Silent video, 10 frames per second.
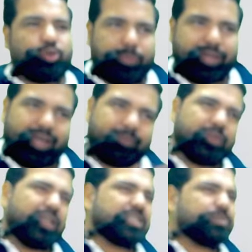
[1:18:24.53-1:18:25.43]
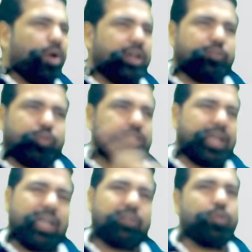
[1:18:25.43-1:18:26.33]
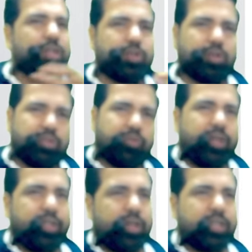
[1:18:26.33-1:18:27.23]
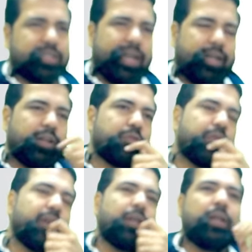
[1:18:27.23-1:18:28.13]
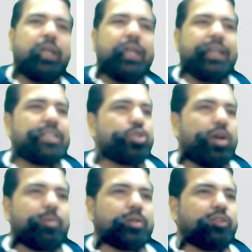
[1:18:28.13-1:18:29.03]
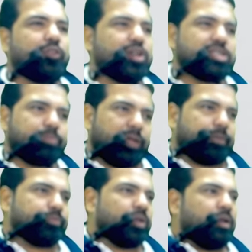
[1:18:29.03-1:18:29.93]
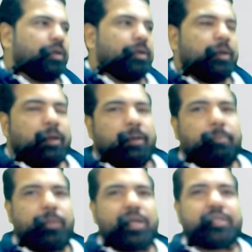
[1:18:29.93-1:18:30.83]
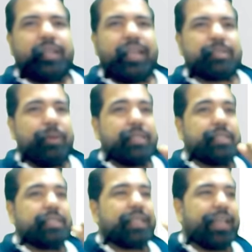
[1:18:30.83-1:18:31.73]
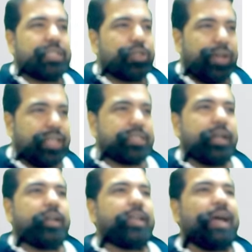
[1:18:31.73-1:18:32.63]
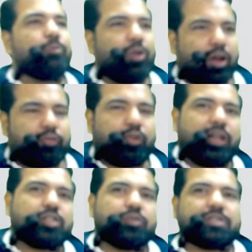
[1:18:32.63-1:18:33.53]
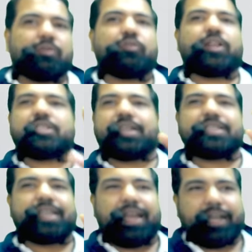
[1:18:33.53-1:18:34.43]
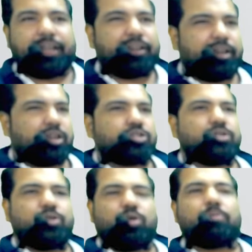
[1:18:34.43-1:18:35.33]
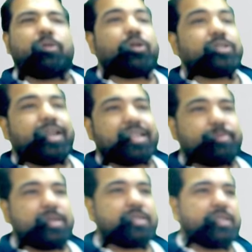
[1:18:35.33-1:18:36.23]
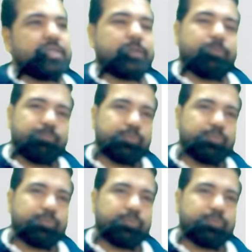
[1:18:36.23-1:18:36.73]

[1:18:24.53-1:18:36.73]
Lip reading: UPN. A small difference. IFOS it was different. Here it is slightly different. Let's talk about the first P. Personal expenses. Guys, today is Sunday. I'm going out for lunch with some friends. Guys, can I take a deduction? No, because our expenses.